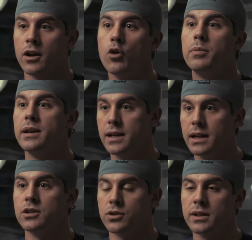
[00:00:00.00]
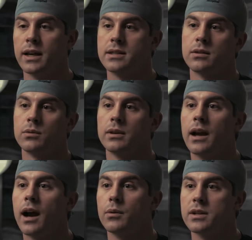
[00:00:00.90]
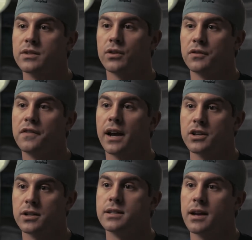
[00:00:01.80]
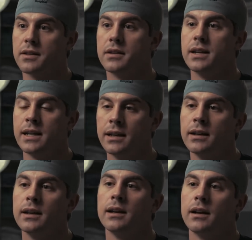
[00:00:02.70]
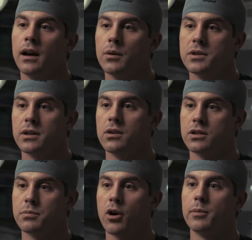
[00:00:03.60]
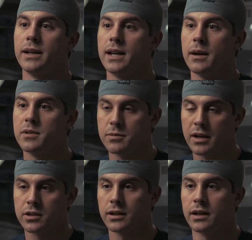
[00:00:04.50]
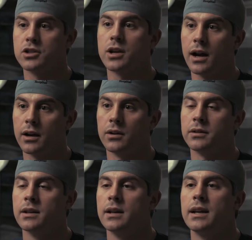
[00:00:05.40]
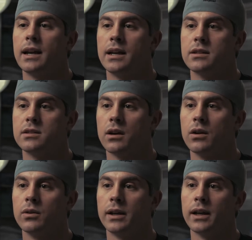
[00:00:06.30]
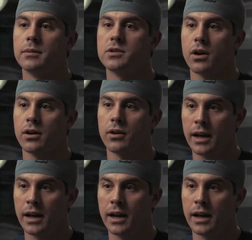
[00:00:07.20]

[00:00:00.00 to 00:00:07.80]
an open knee injury. That's a really high risk for infection inside the knee, uh, which can cause permanent damage, especially in a child. And so getting him started on